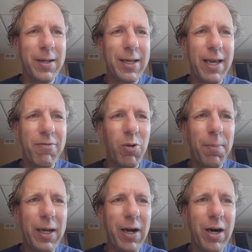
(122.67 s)
gave you a
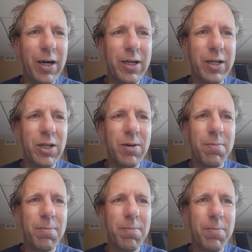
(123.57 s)
big hug, and
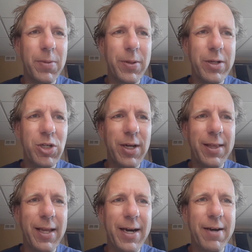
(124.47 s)

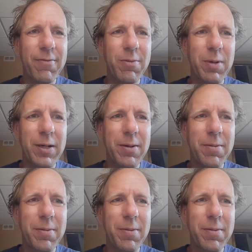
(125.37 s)
Jen laughed, but